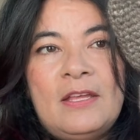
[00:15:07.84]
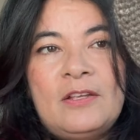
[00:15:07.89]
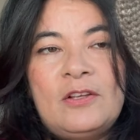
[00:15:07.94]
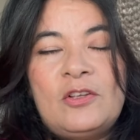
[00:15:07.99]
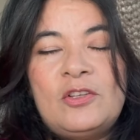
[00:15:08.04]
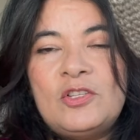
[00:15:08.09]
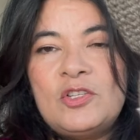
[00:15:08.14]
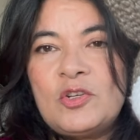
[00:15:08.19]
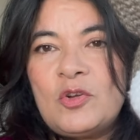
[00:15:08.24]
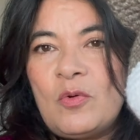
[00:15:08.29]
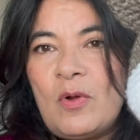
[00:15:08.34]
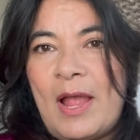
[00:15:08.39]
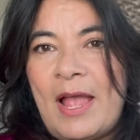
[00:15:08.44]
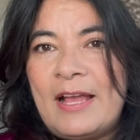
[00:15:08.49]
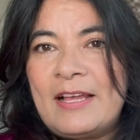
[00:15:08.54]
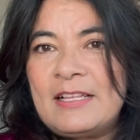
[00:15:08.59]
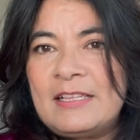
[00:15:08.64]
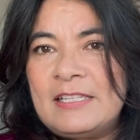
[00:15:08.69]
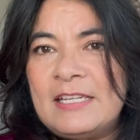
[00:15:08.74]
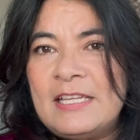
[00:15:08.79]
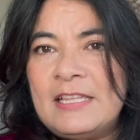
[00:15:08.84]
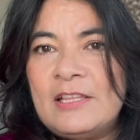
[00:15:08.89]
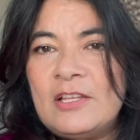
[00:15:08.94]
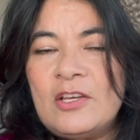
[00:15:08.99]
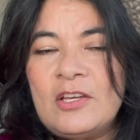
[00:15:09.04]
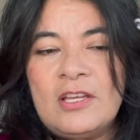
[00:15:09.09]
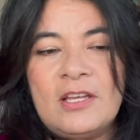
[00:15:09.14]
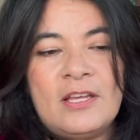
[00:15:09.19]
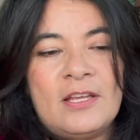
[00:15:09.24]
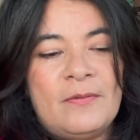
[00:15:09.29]
scraggly
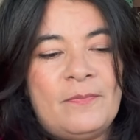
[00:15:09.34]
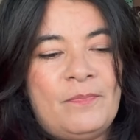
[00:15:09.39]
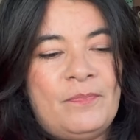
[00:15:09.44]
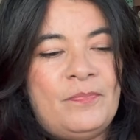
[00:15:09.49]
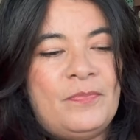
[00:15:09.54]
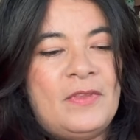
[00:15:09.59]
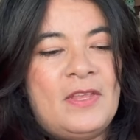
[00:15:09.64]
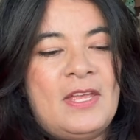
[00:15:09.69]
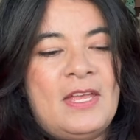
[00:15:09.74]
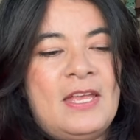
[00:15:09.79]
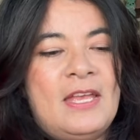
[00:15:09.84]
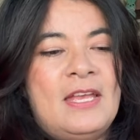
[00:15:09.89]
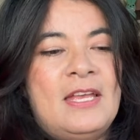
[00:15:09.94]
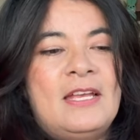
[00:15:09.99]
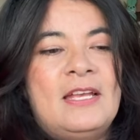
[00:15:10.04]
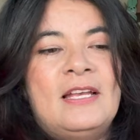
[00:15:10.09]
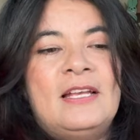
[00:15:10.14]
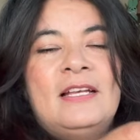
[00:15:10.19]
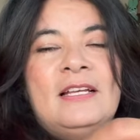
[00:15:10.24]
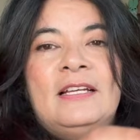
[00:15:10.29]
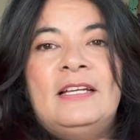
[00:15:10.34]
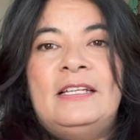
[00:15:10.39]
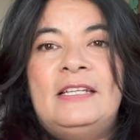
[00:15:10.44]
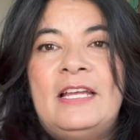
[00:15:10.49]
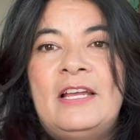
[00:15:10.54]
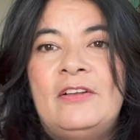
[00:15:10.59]
look, and